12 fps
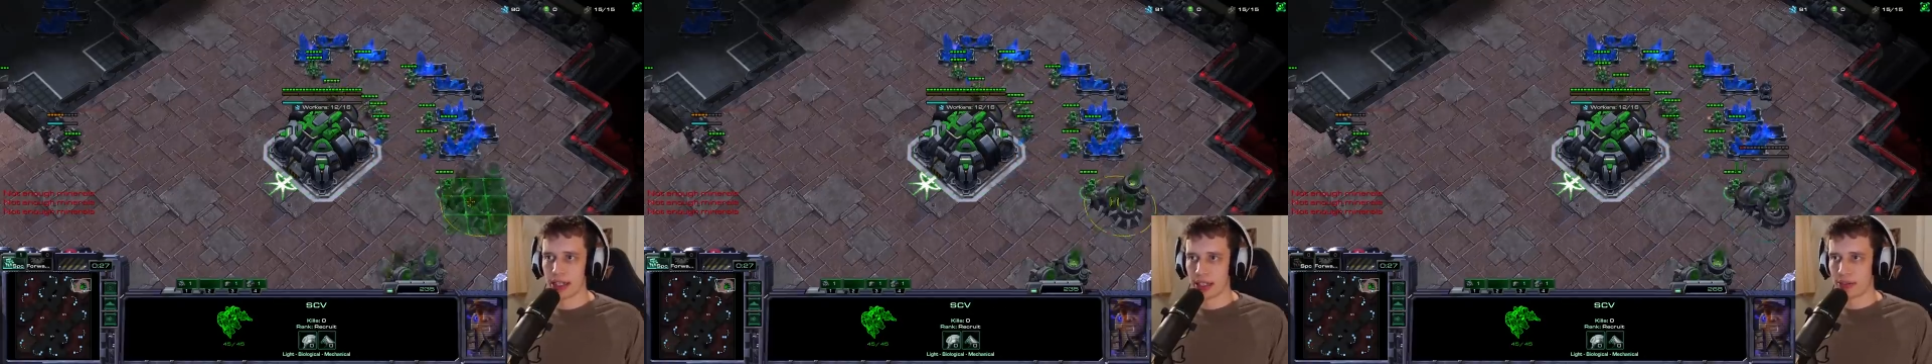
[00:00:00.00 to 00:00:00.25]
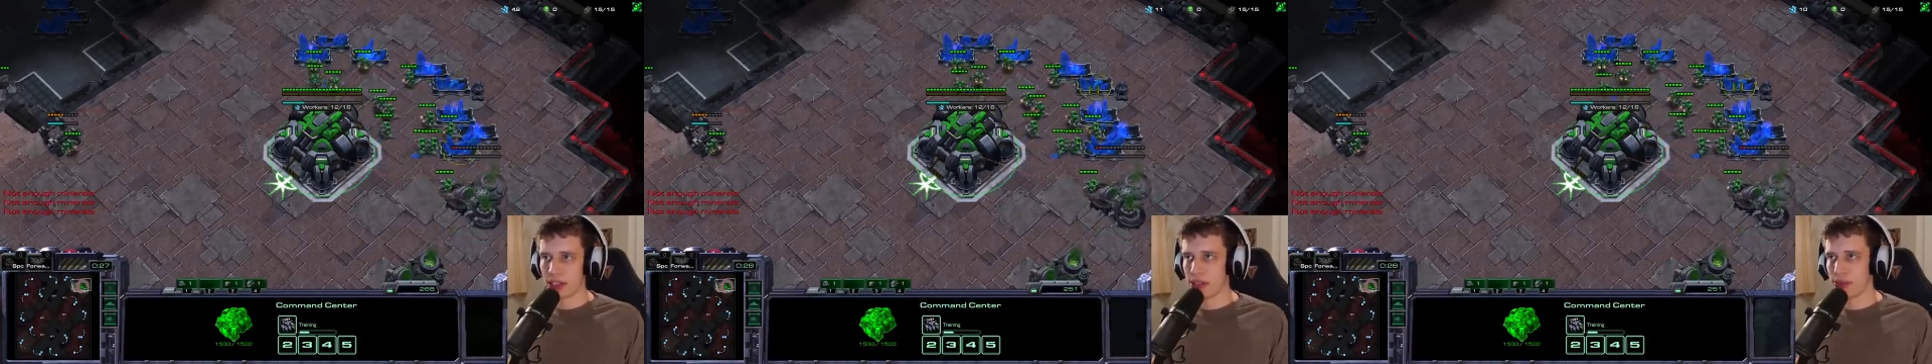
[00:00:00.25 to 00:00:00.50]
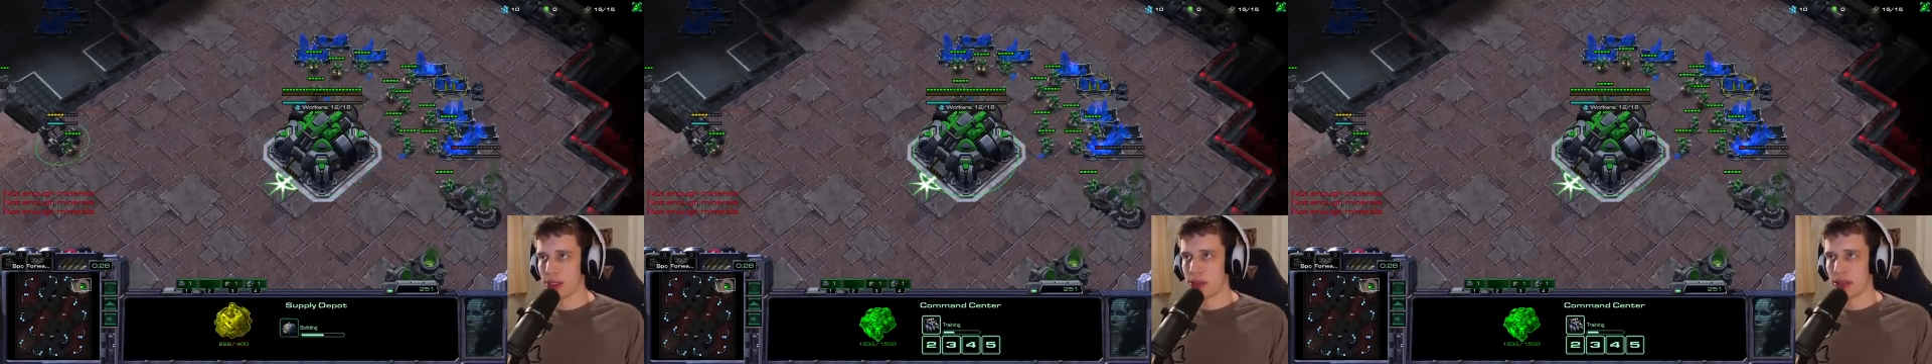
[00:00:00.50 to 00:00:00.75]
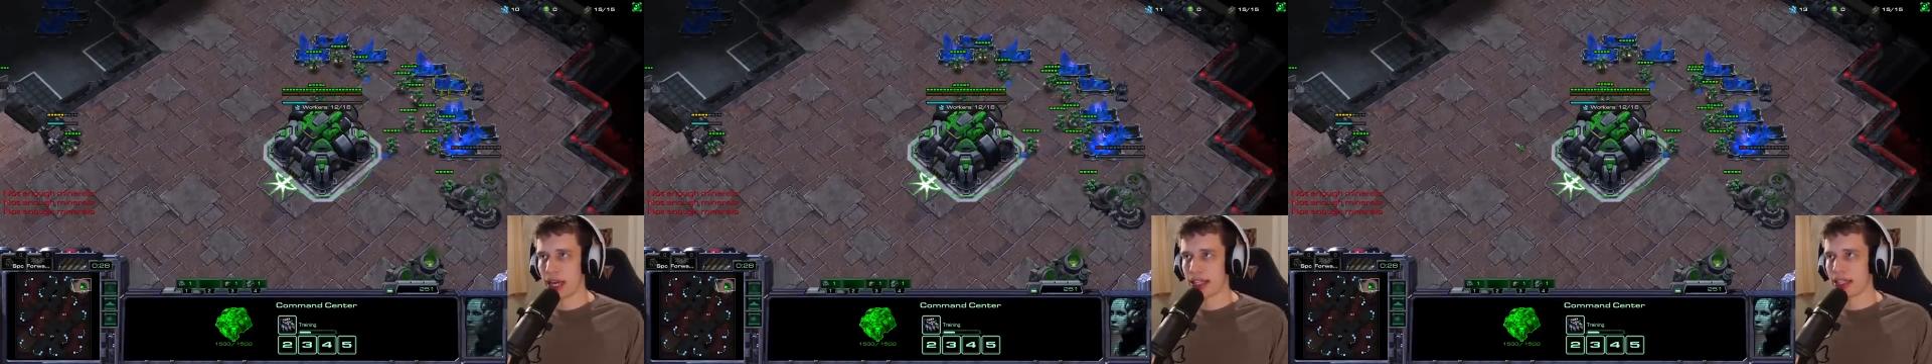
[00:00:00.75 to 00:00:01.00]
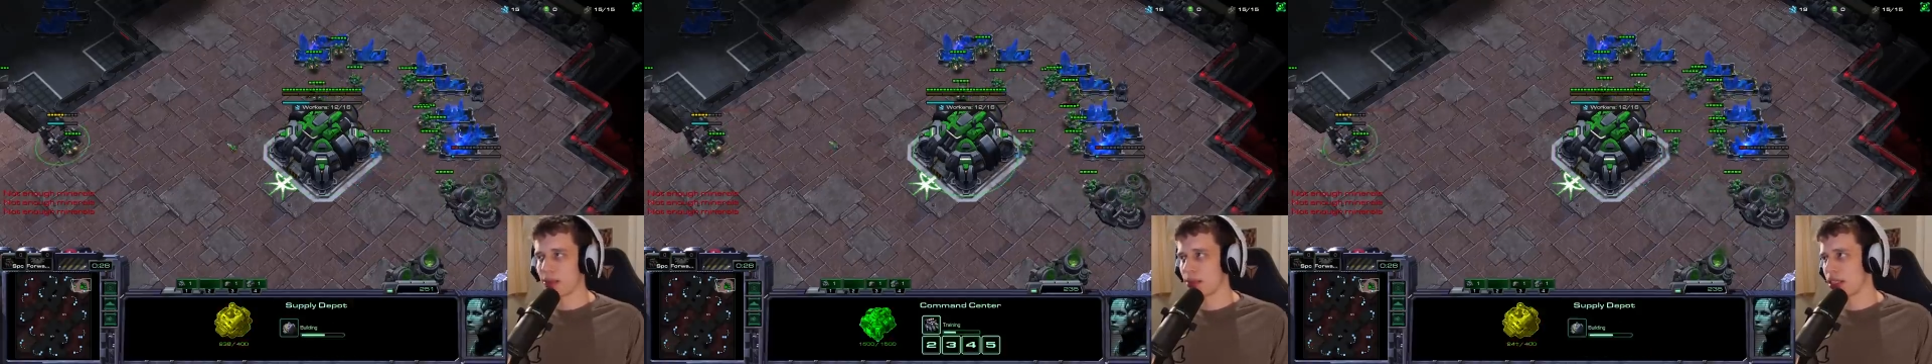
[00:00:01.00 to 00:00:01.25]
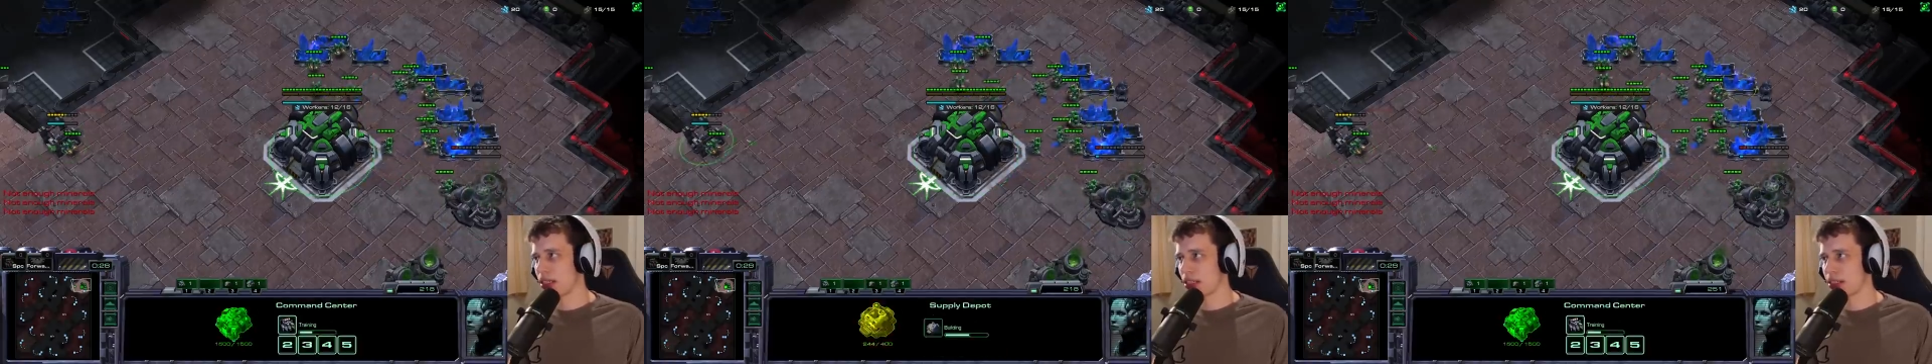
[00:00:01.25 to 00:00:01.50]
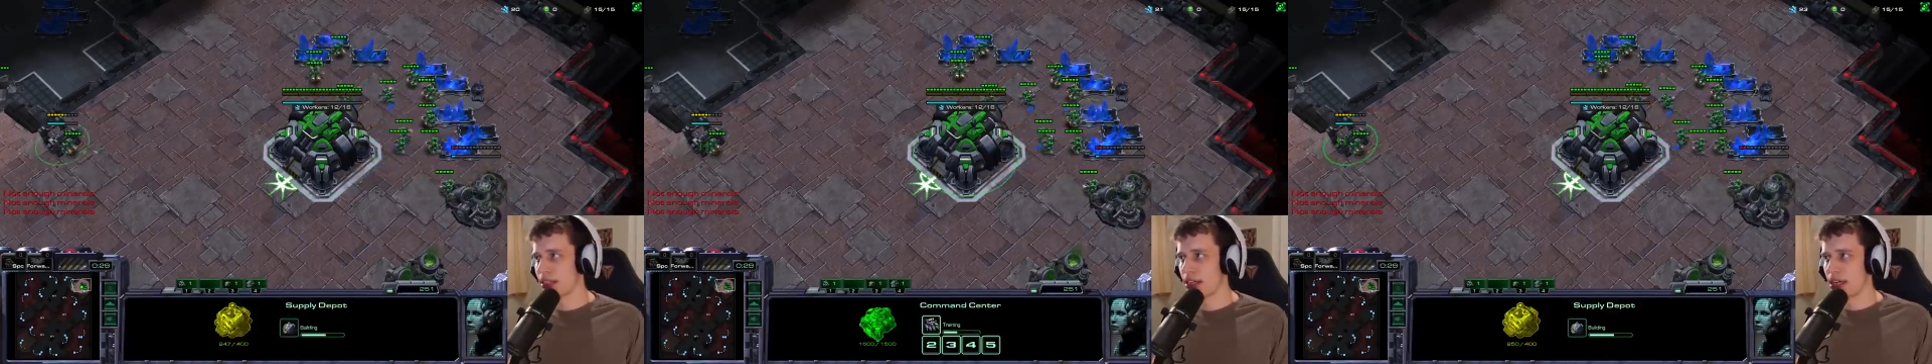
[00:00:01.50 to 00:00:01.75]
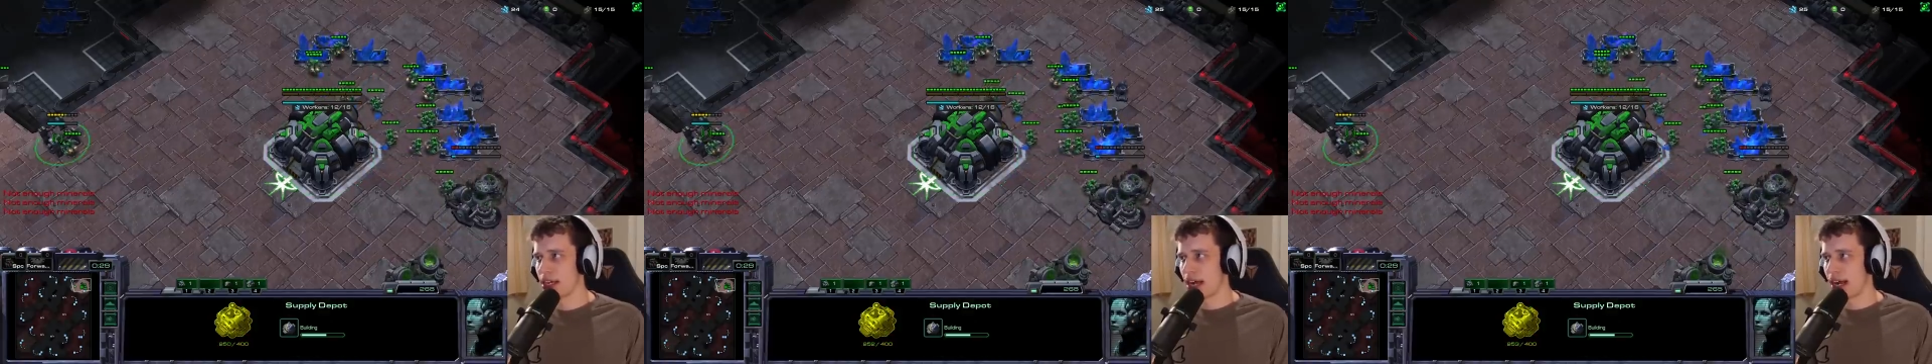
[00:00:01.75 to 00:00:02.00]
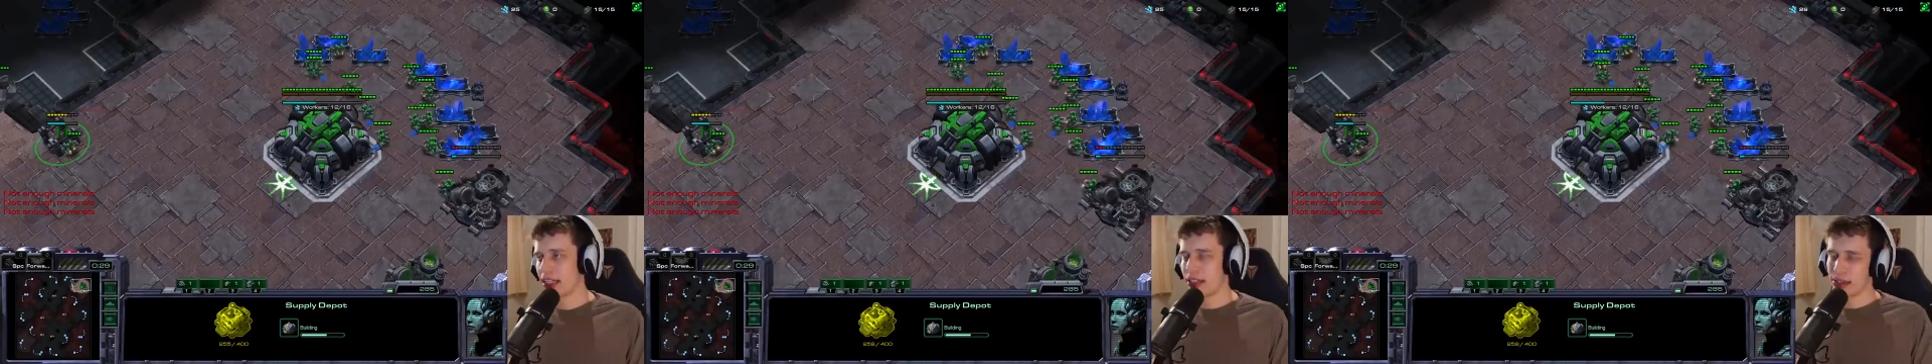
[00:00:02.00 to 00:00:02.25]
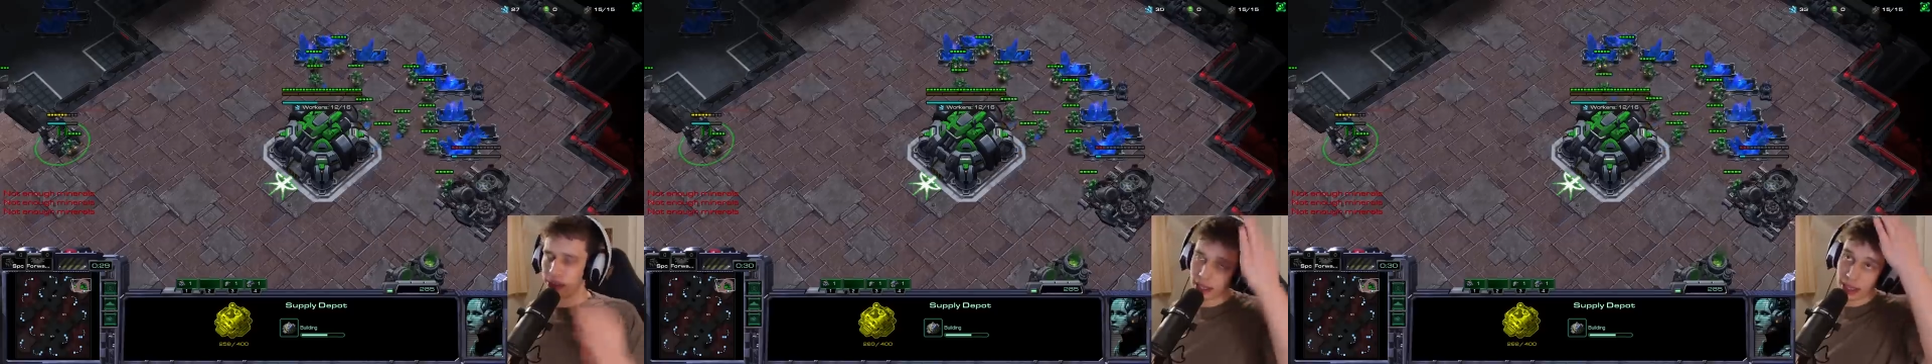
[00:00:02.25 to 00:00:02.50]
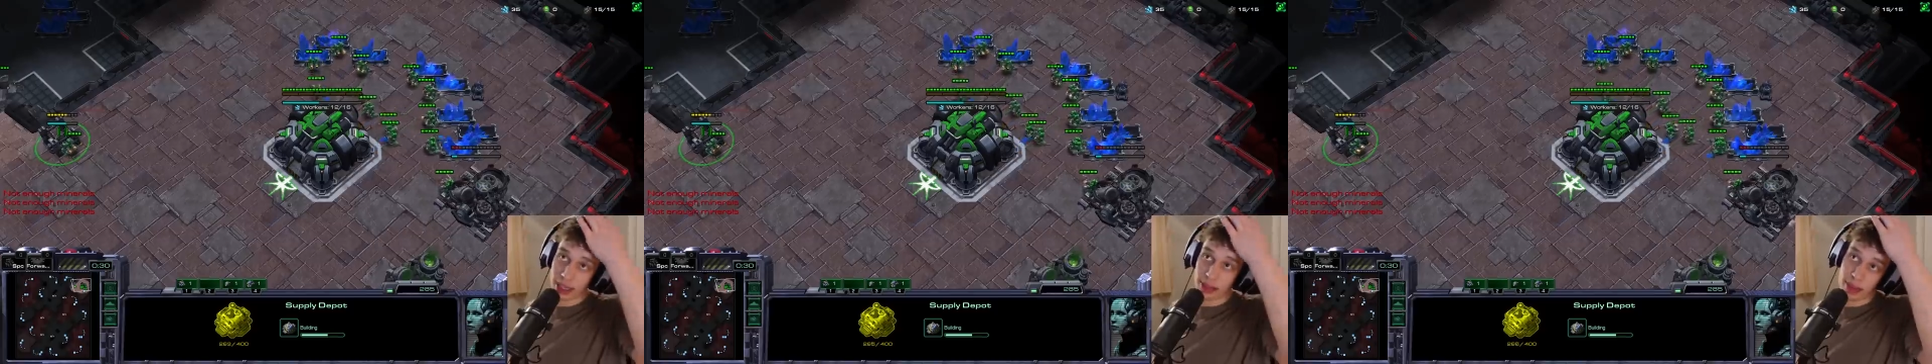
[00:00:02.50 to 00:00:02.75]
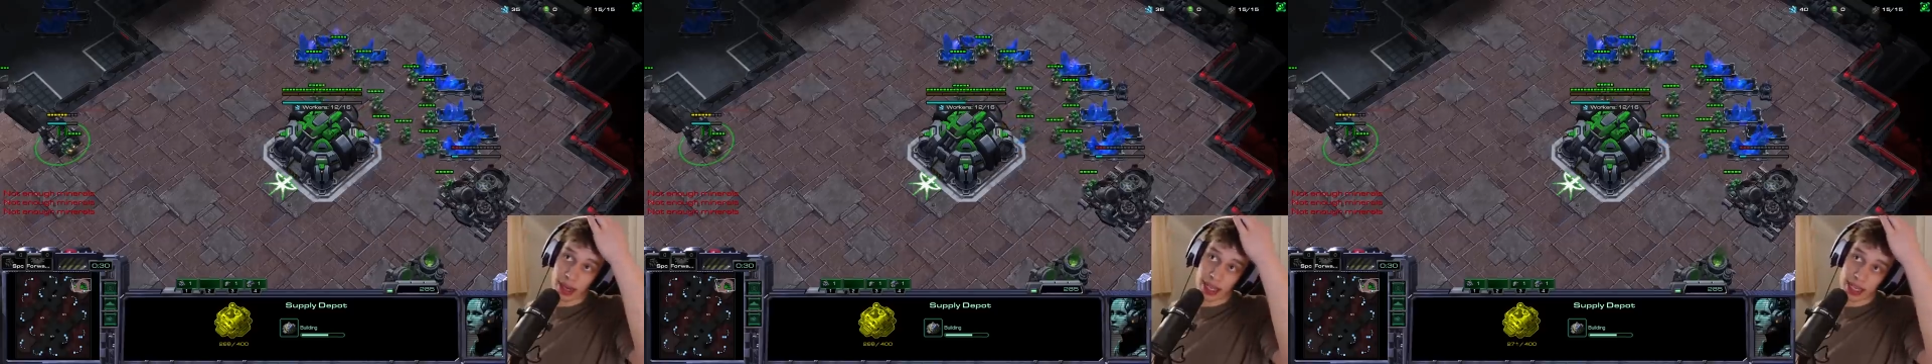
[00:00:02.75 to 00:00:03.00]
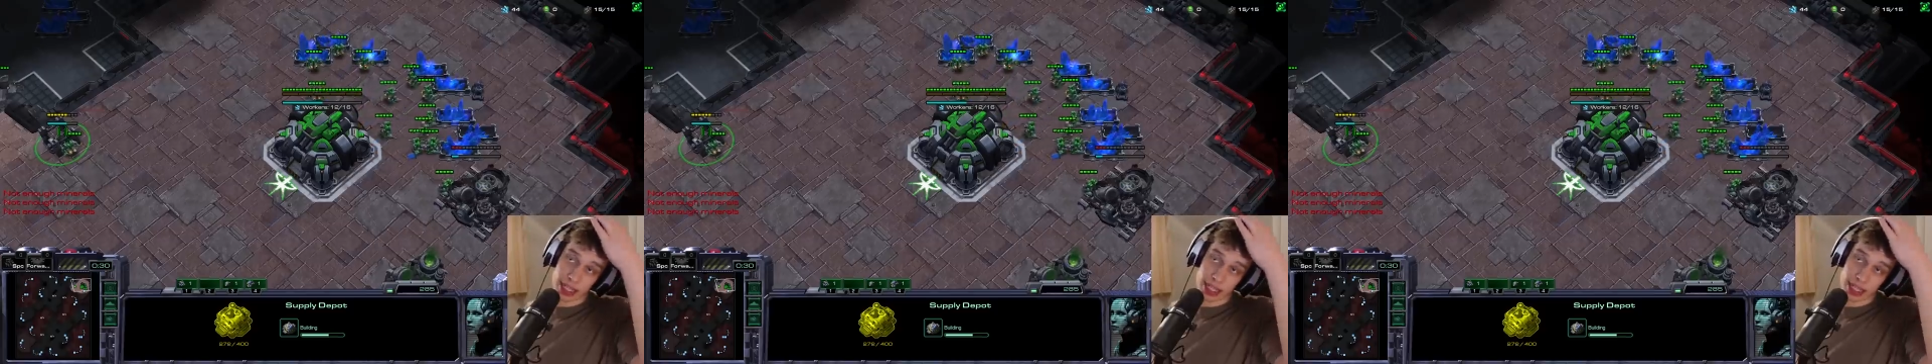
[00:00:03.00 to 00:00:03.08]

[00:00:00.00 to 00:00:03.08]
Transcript: The reason we do that is because I don't think my